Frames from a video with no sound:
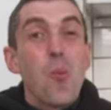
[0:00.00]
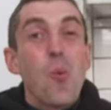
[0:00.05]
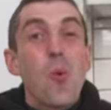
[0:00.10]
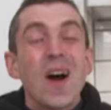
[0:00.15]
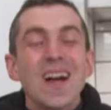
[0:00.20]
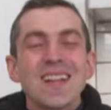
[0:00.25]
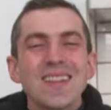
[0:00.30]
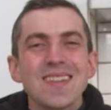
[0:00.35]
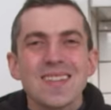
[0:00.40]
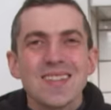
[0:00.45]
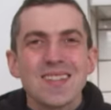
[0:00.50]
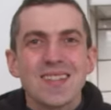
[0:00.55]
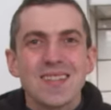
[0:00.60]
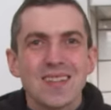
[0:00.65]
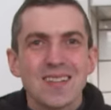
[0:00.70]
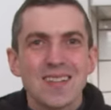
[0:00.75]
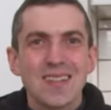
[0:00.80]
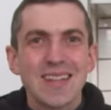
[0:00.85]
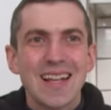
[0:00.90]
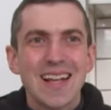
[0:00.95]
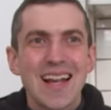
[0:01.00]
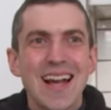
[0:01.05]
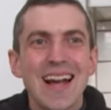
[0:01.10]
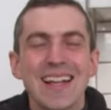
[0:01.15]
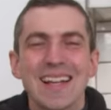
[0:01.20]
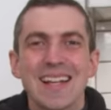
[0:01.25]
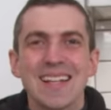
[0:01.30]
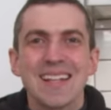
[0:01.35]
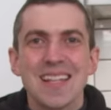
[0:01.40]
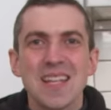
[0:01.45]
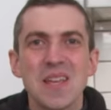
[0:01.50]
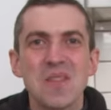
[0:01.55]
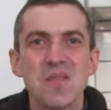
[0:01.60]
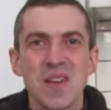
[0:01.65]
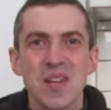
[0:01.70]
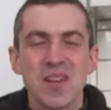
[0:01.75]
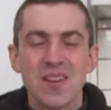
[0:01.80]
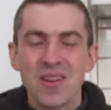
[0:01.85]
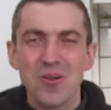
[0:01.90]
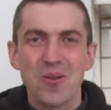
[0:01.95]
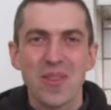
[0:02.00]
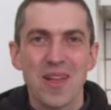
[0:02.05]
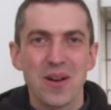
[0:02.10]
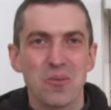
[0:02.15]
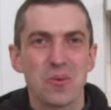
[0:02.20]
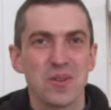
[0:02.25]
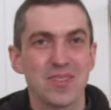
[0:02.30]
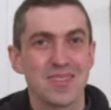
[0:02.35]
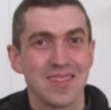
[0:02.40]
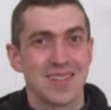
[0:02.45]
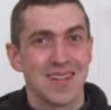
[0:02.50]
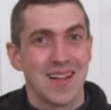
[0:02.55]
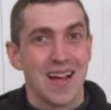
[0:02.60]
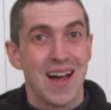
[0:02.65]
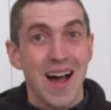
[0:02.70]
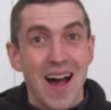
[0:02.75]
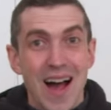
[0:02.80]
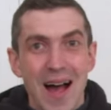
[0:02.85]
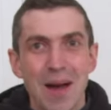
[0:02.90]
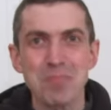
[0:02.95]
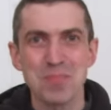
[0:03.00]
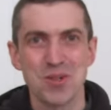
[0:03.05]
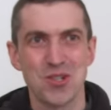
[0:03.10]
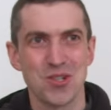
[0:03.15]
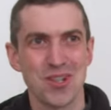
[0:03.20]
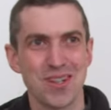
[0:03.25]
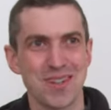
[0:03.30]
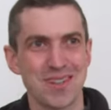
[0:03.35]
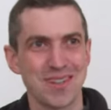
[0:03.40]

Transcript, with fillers: what? Like, I didn't even know that was an option.